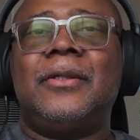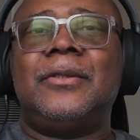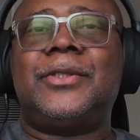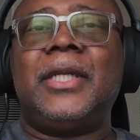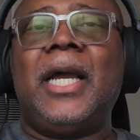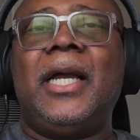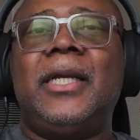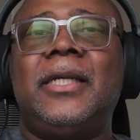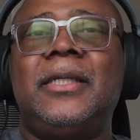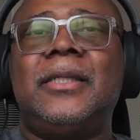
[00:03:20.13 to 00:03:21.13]
Should
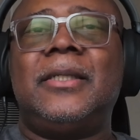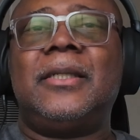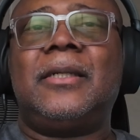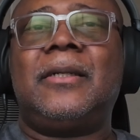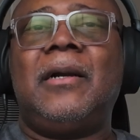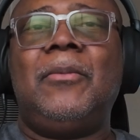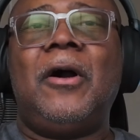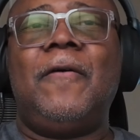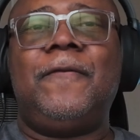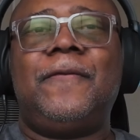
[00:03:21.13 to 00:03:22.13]
I come
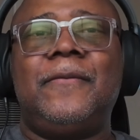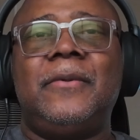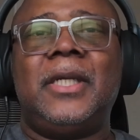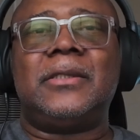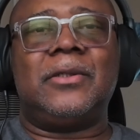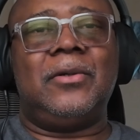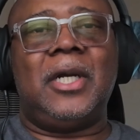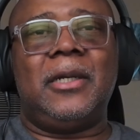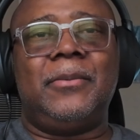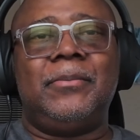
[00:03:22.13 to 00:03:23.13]
off as though
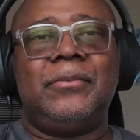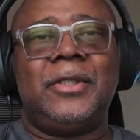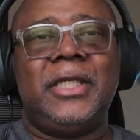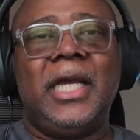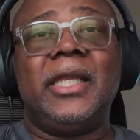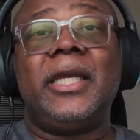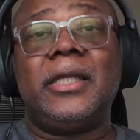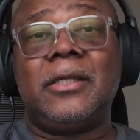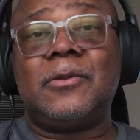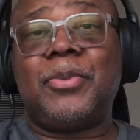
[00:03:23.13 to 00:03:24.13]
I'm yelling
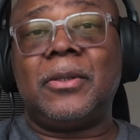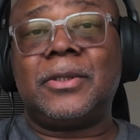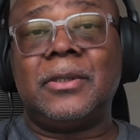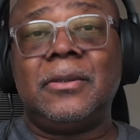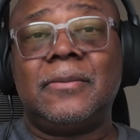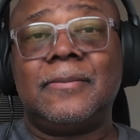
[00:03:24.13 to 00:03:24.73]
at this person?